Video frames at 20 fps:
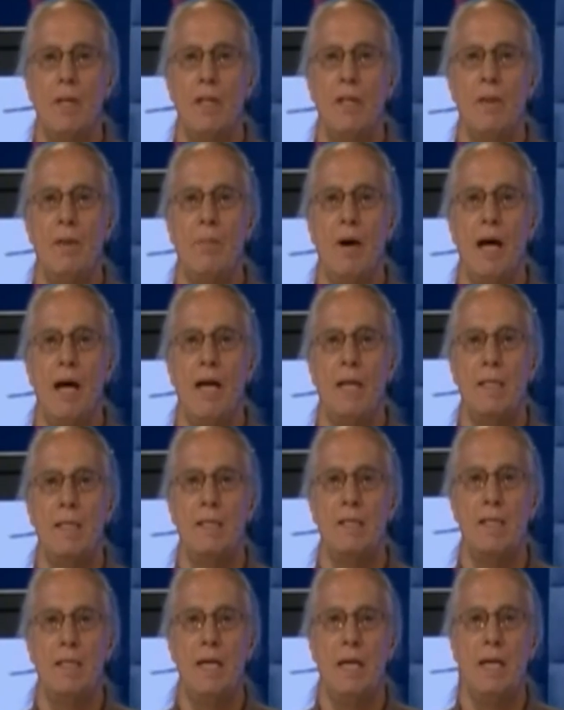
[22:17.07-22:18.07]
The Mayans
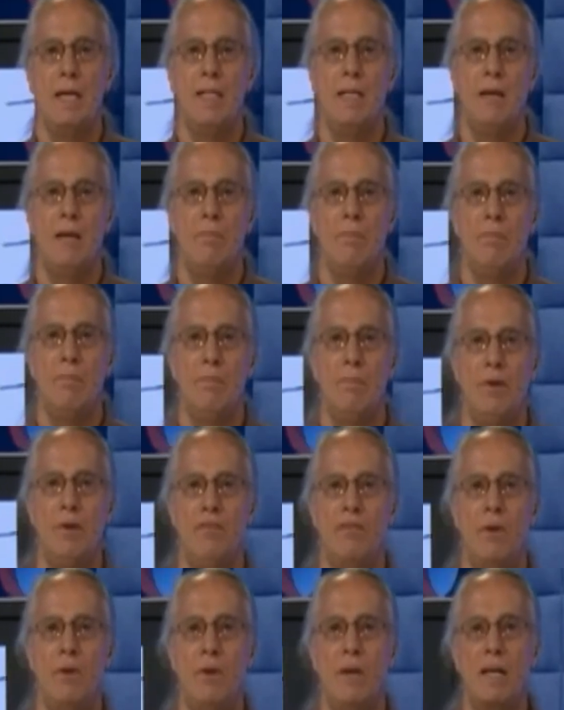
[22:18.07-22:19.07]
say that
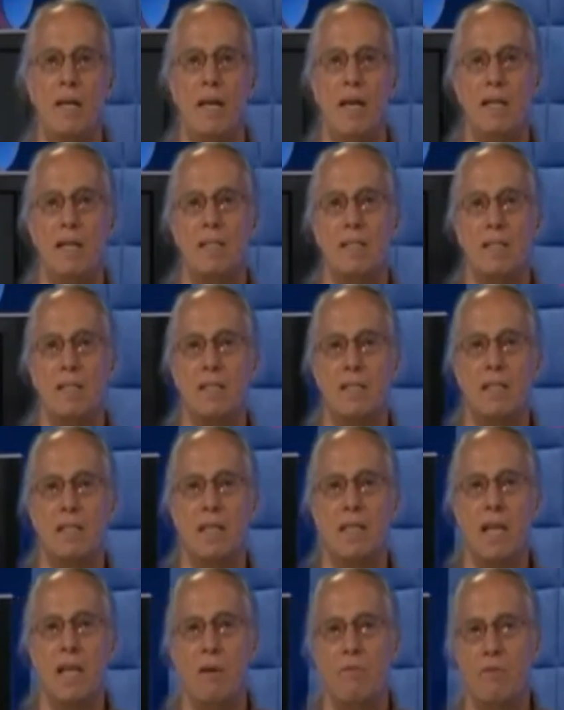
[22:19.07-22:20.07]
before Atlantis, they
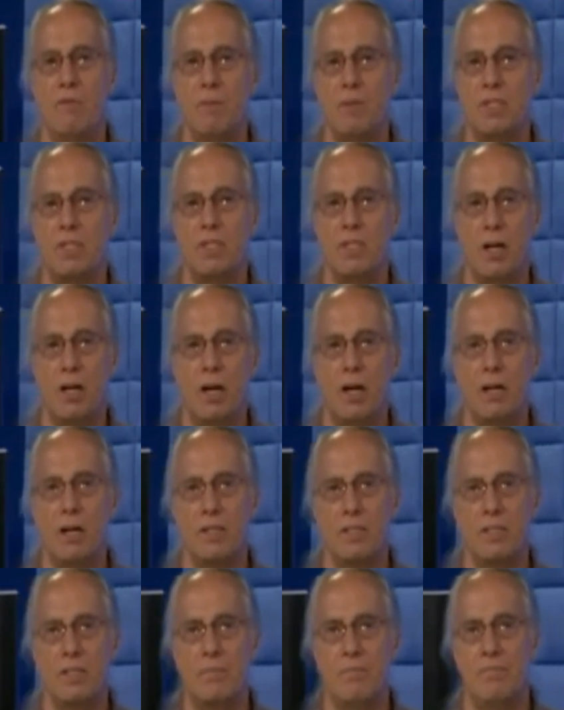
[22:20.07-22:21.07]
came from the
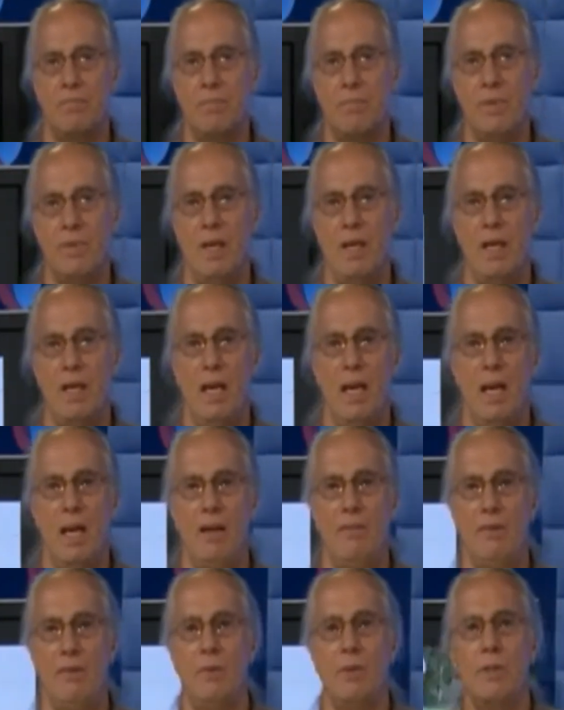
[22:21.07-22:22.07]
stars. And
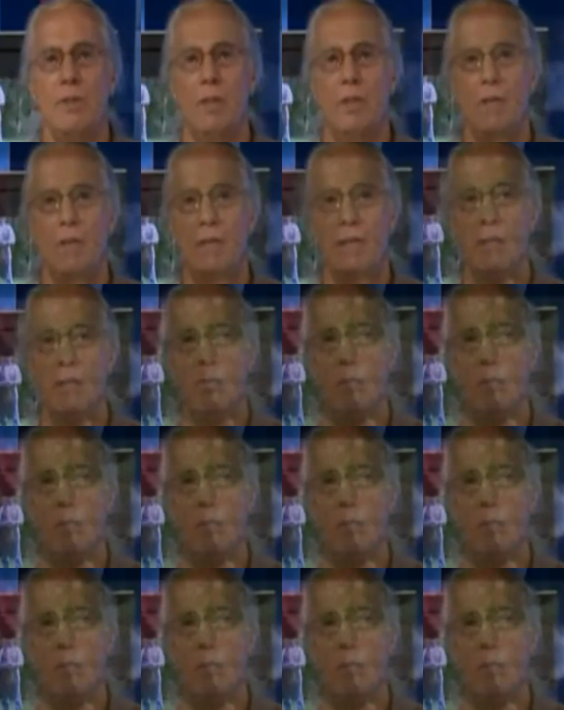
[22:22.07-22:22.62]
if you were to look at